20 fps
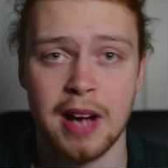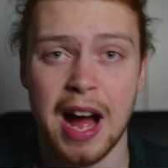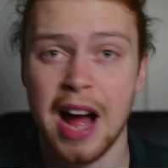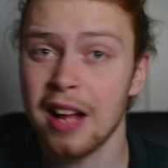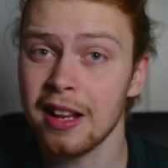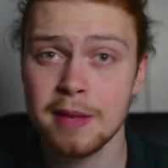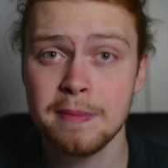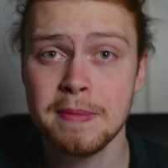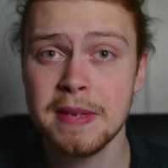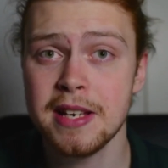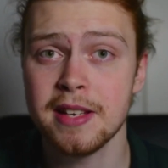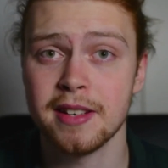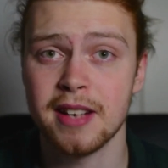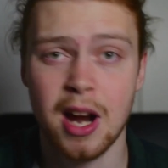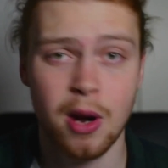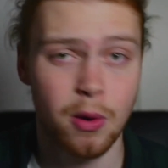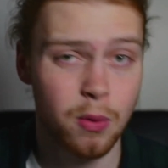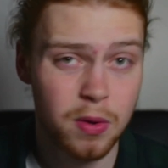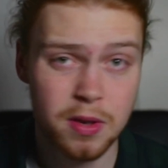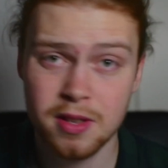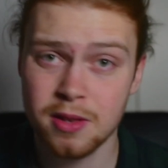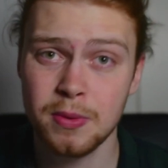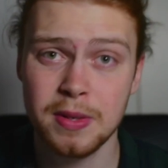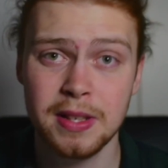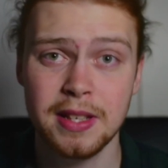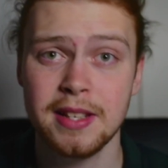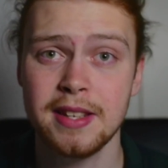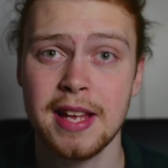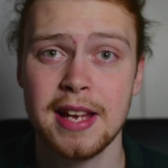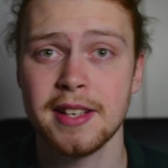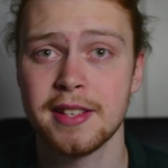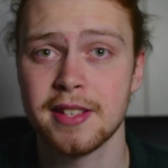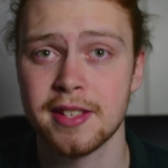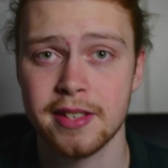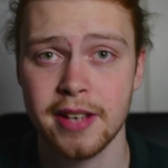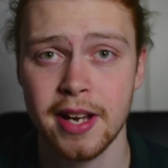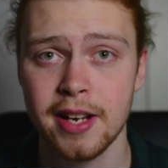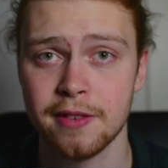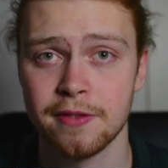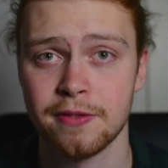I'll admit, I wasn't really that
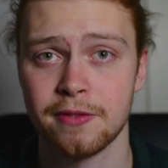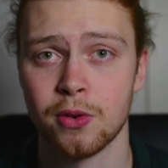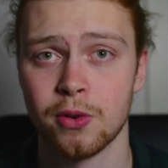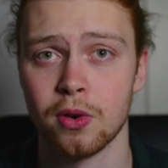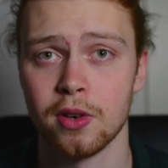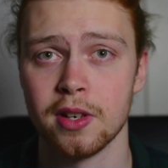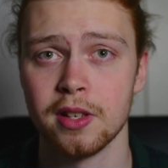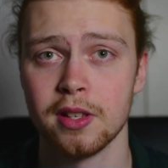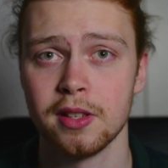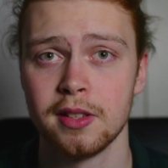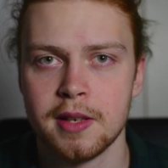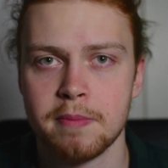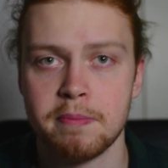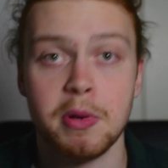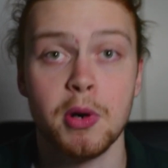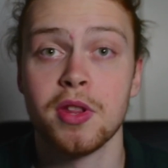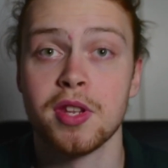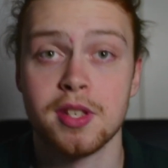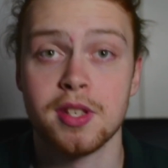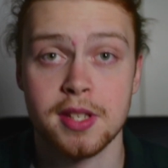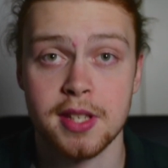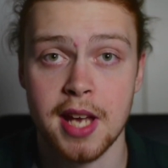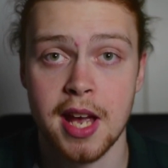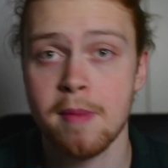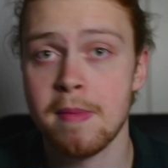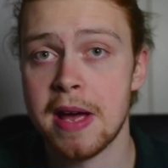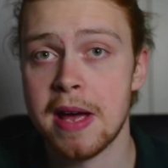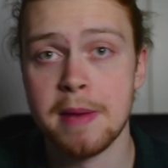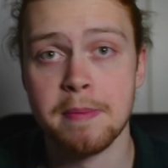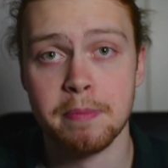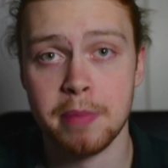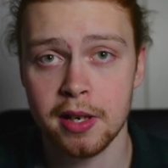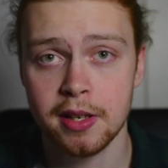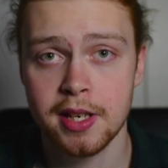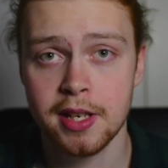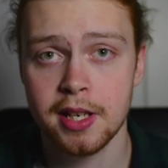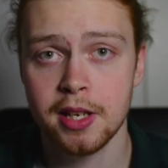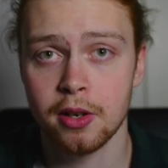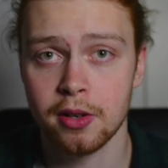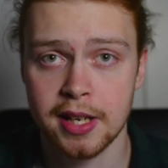excited for it. Both Sam and
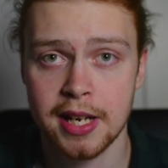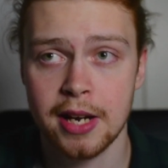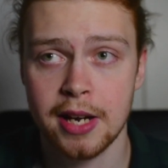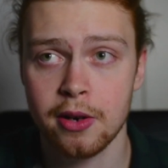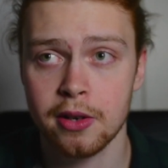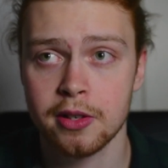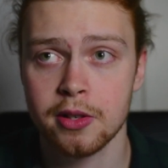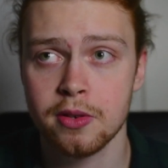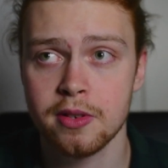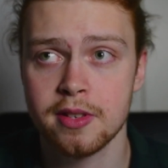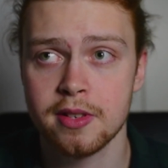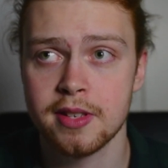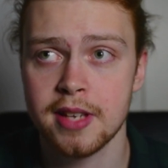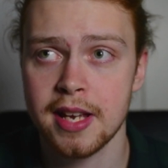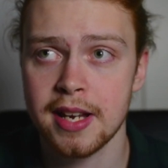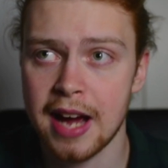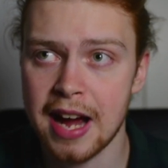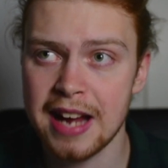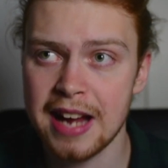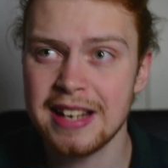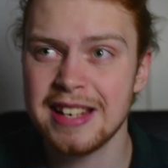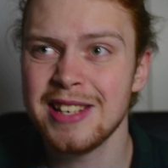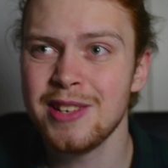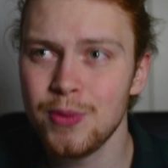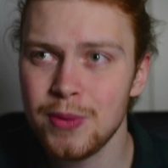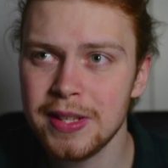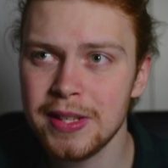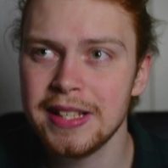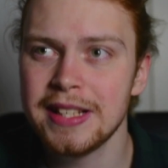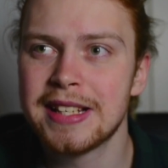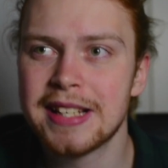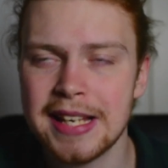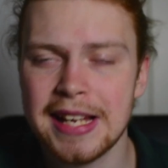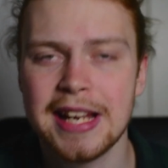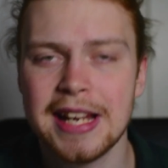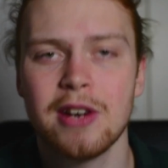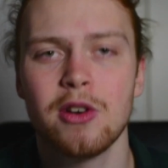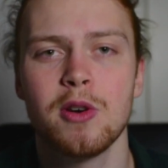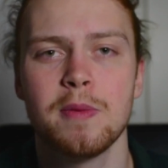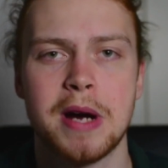Bucky are characters that I didn't really
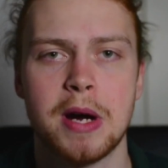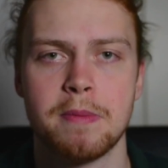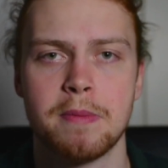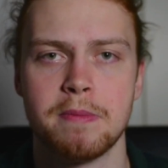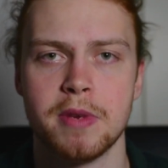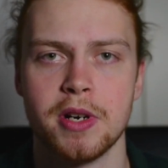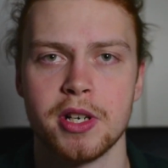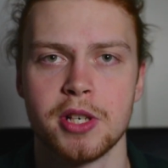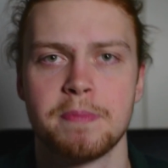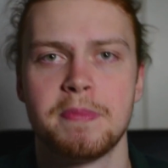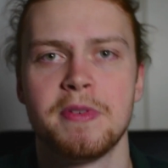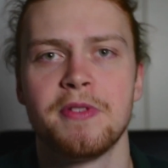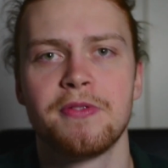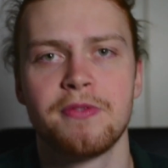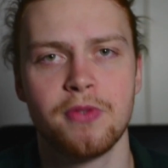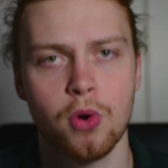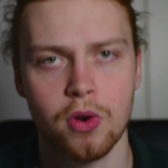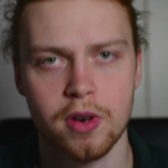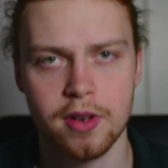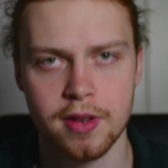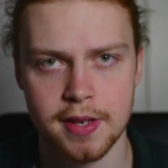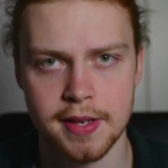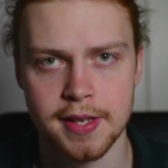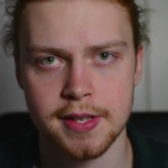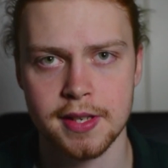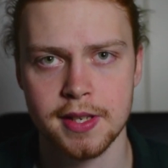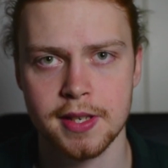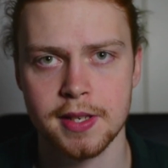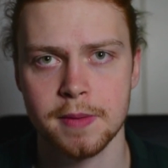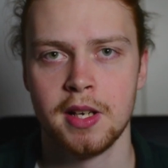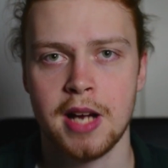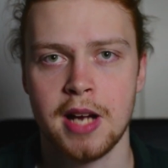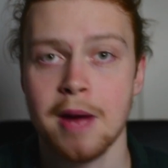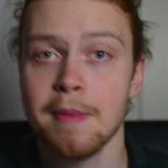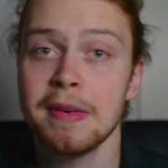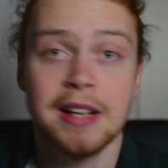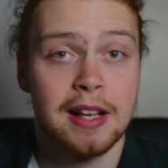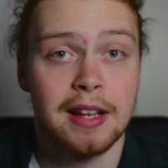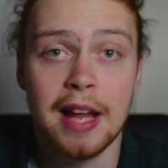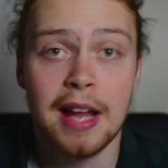care about much before this. I
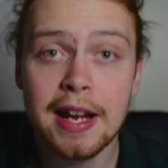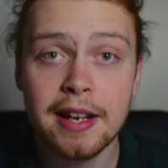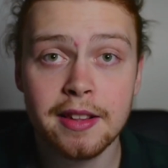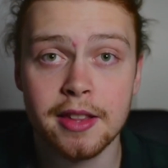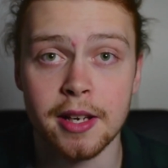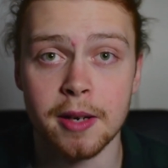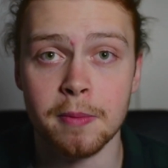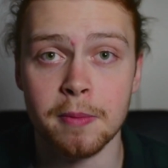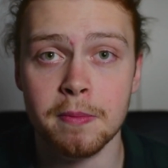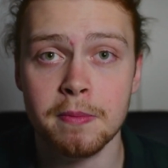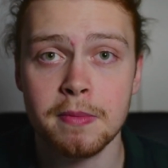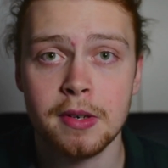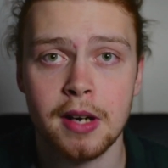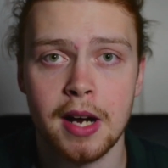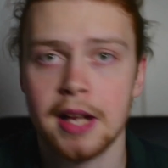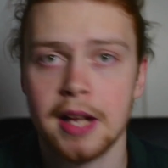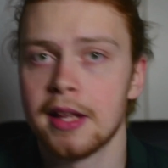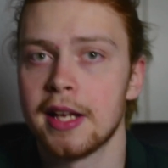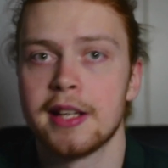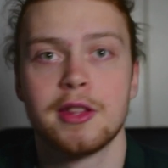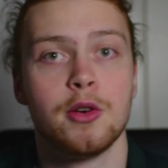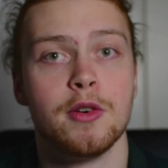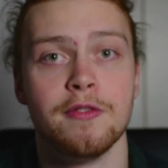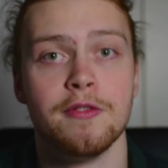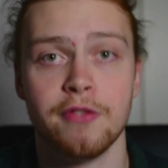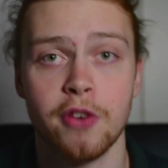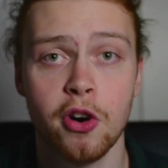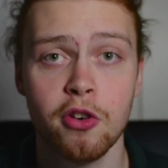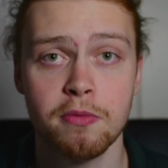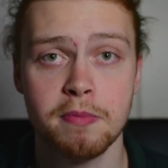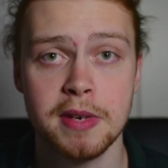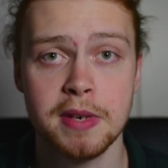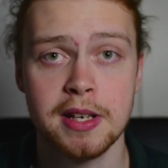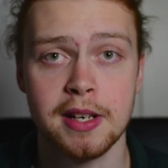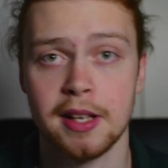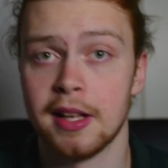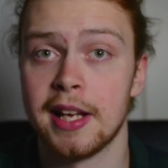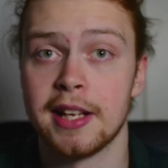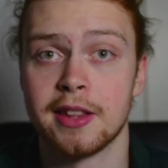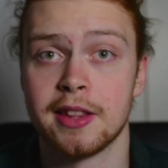mean, I liked them. I liked their involvement. I
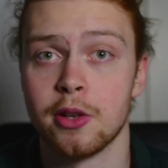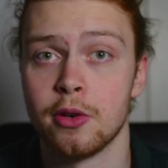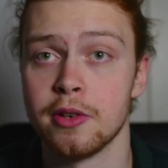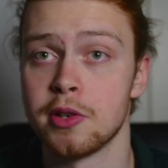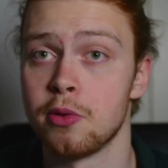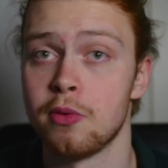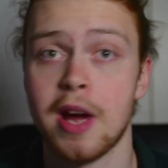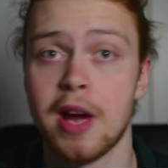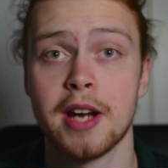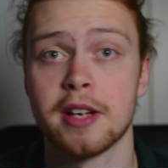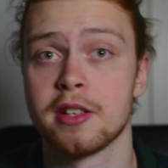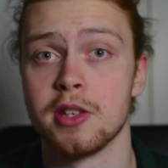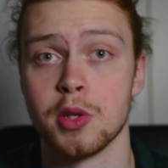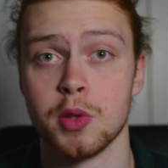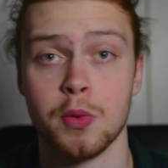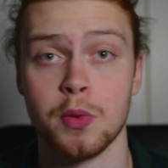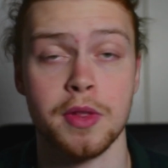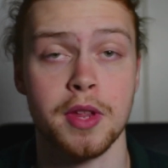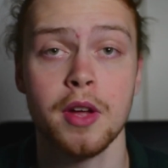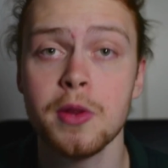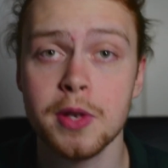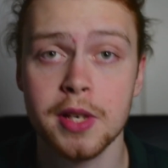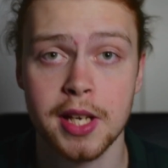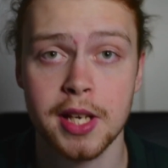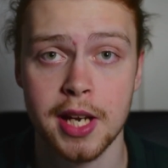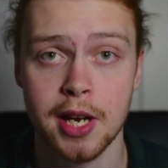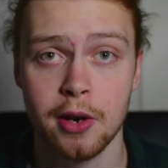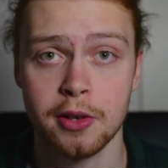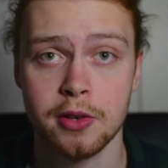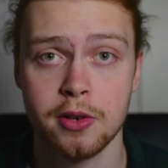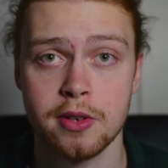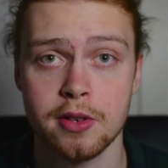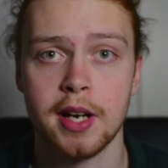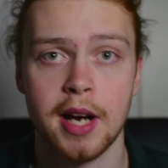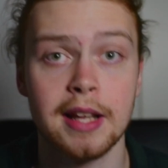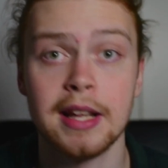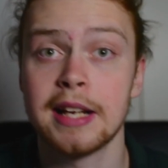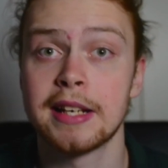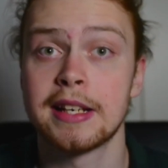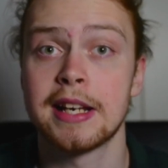liked their interactions with other characters.
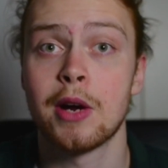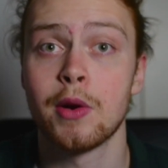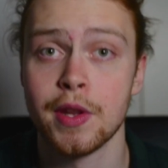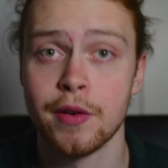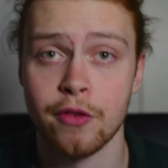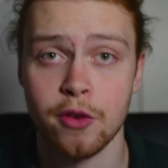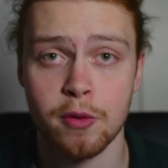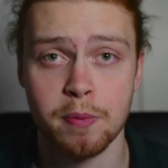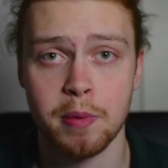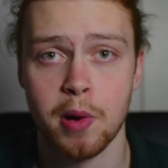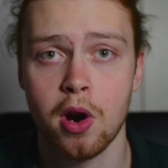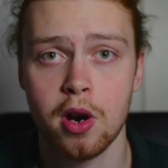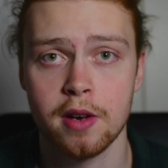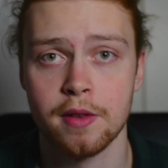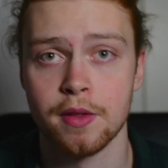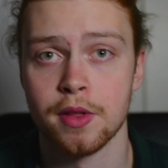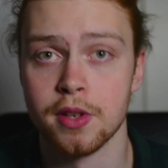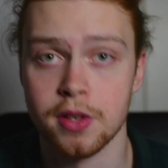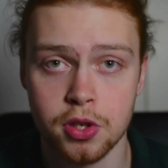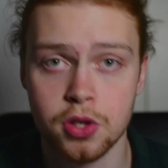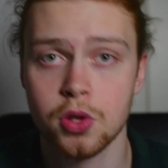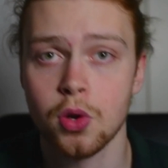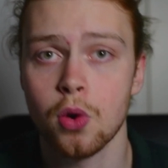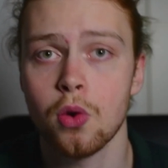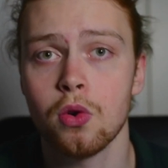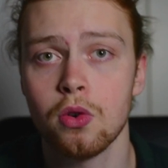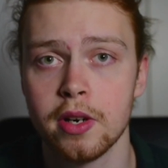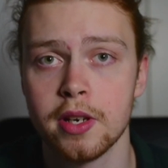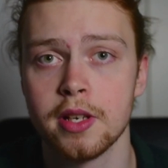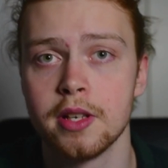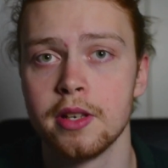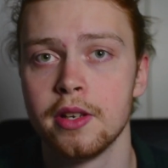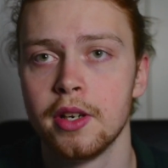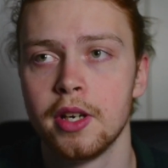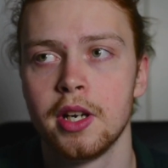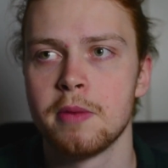I liked how they were part of the story.